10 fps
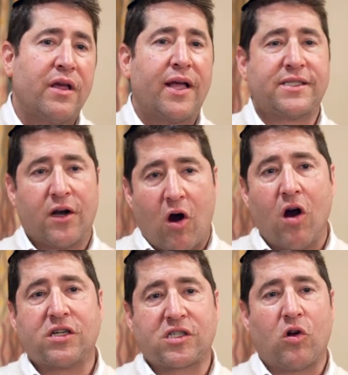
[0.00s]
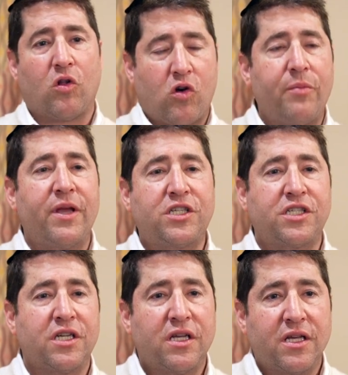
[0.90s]
It's an art scroll
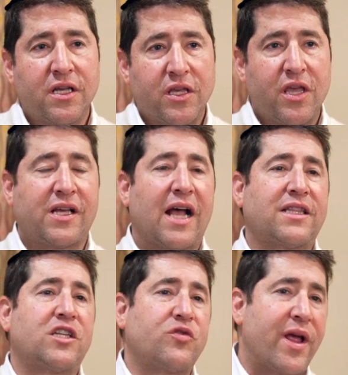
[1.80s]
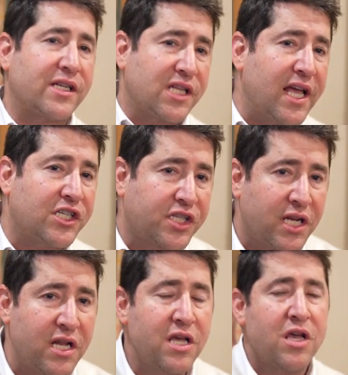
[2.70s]
chumash. You got the
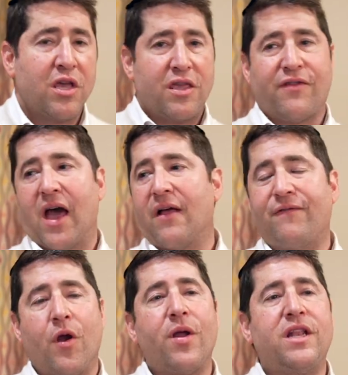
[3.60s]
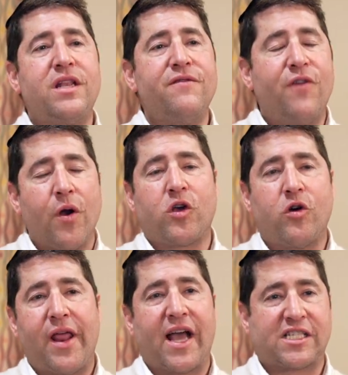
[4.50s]
translation. You've got a very, very
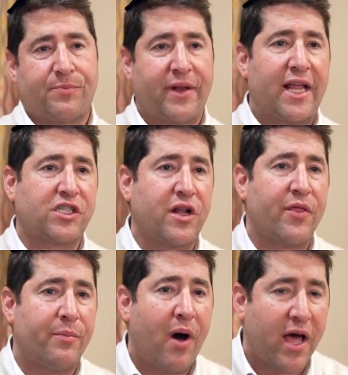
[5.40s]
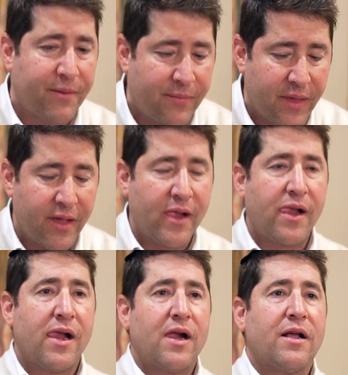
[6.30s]
good explanation on the bottom.
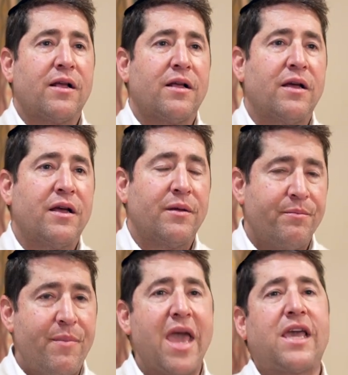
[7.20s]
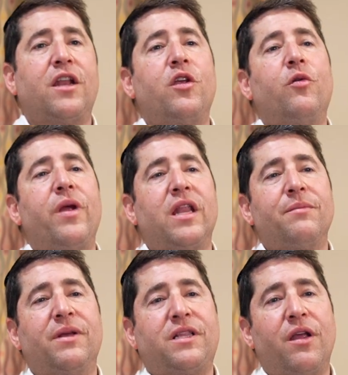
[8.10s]
Make it your
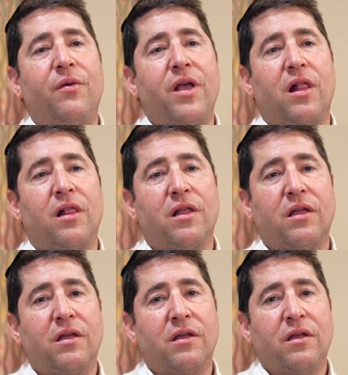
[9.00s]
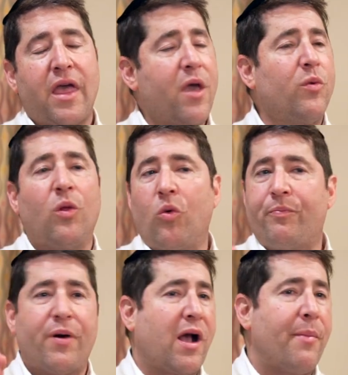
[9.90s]
reading material. It will
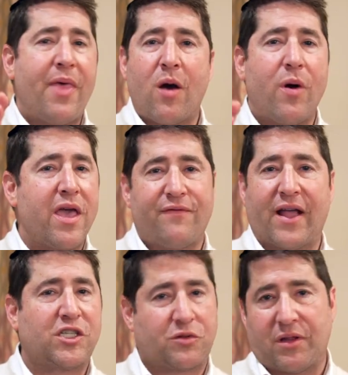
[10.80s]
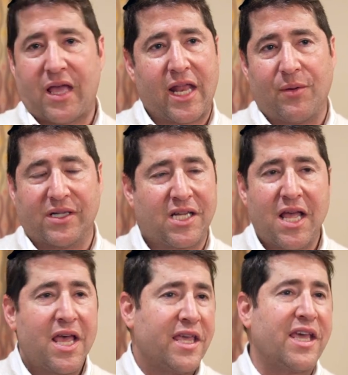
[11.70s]
become that way eventually anyways.
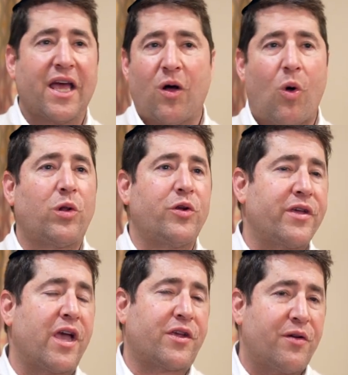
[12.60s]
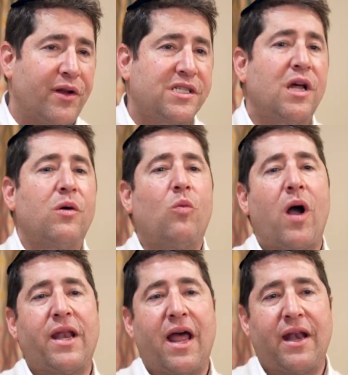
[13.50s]
You get older, you get curious.
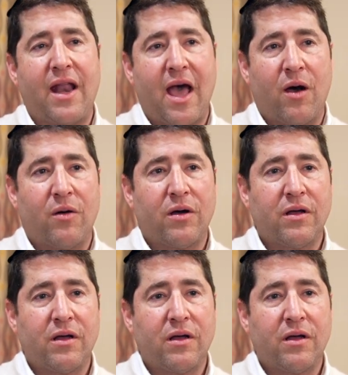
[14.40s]
Why not now?